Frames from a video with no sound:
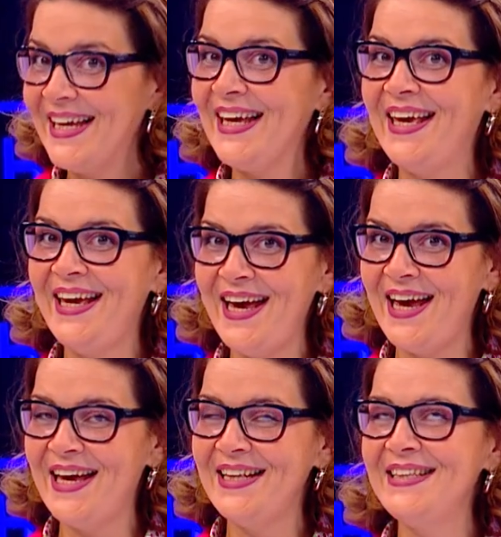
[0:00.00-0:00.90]

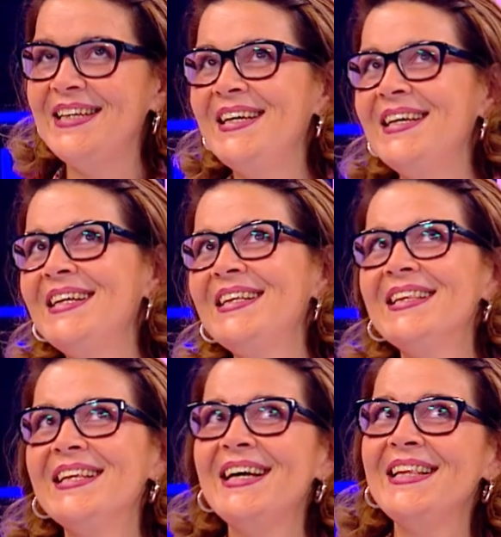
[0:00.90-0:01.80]
can
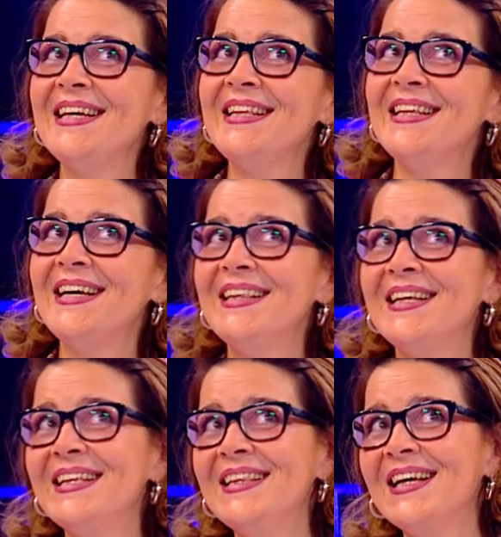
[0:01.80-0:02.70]
la la la
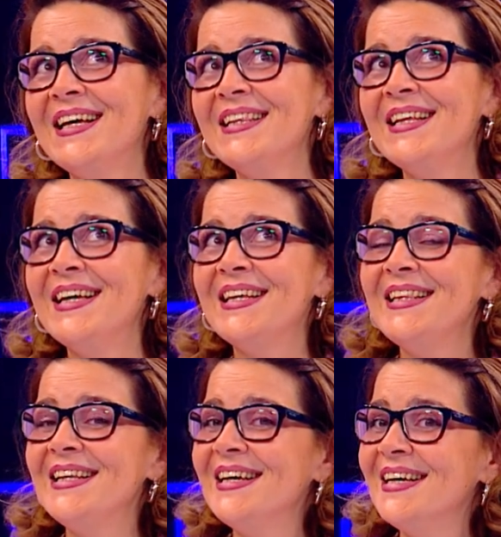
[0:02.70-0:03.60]
la la la
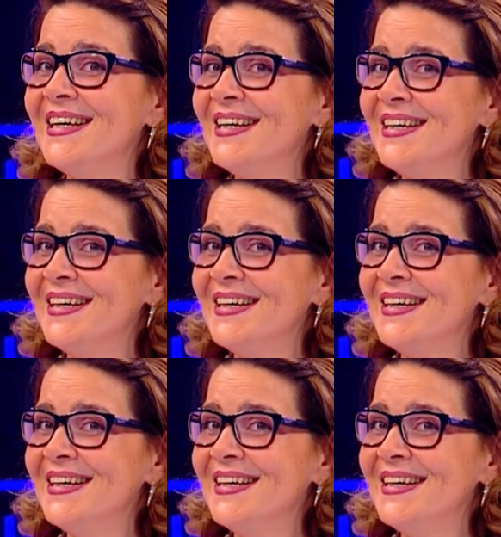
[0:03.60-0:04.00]
la.